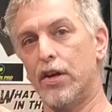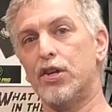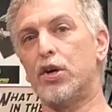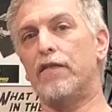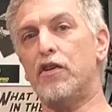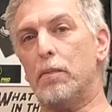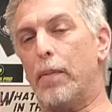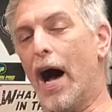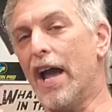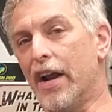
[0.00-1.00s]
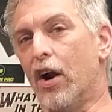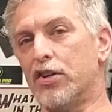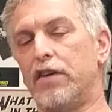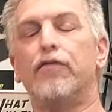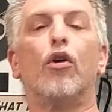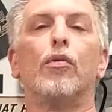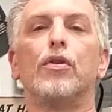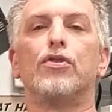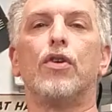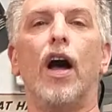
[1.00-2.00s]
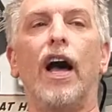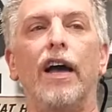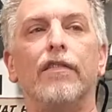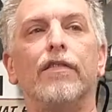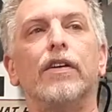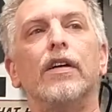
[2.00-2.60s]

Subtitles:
So if you buy an RC four-wheel drive,